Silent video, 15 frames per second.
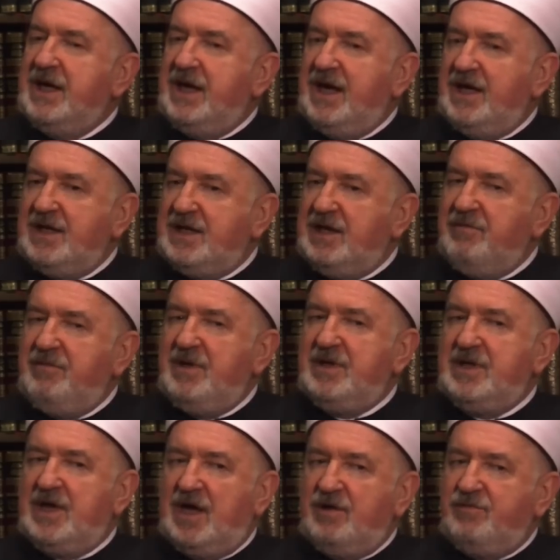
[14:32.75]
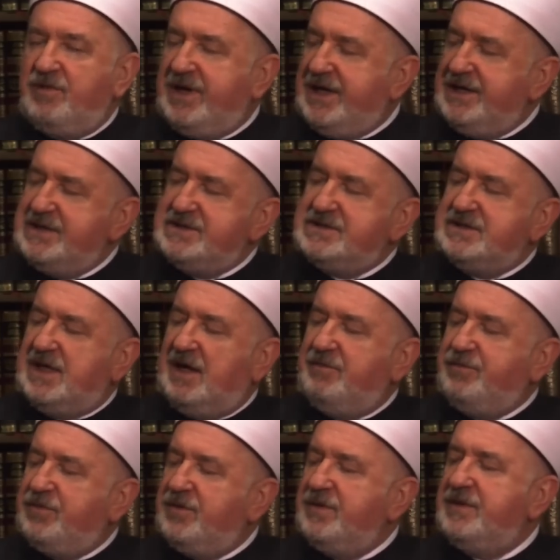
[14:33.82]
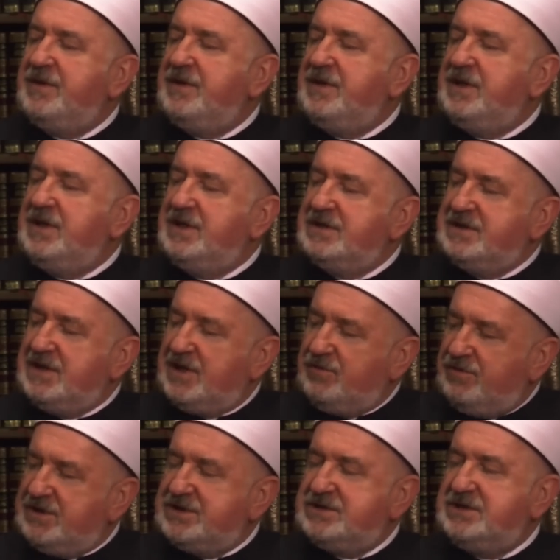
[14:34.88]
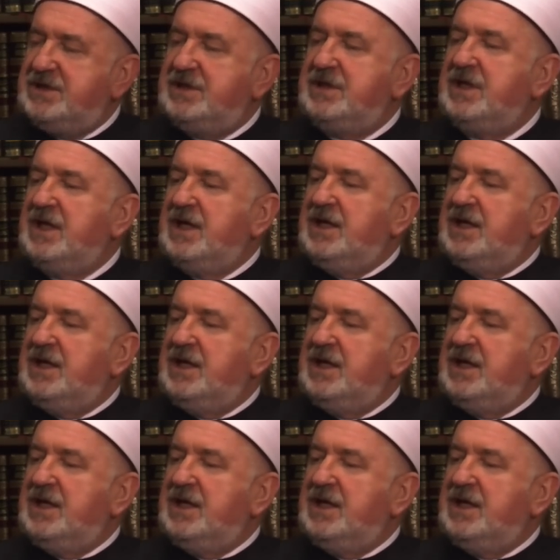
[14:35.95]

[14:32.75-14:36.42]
and giving the advice upon the question